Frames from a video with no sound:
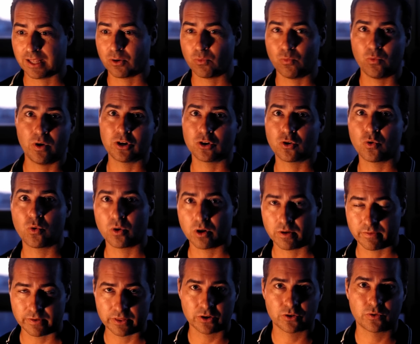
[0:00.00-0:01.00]
like one
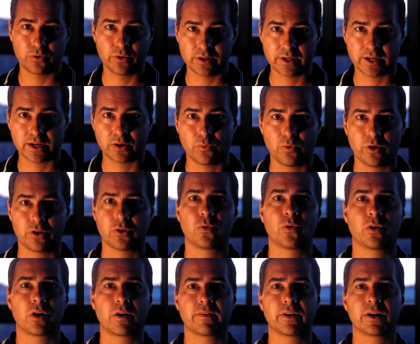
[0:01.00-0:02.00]
corner of it. The crew had taken one
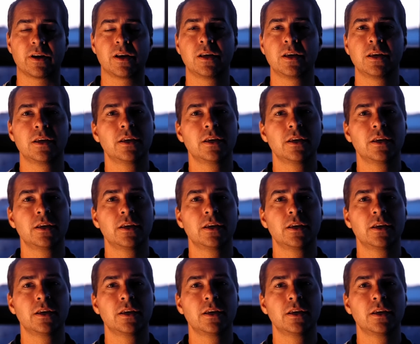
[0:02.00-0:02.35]
corner of it.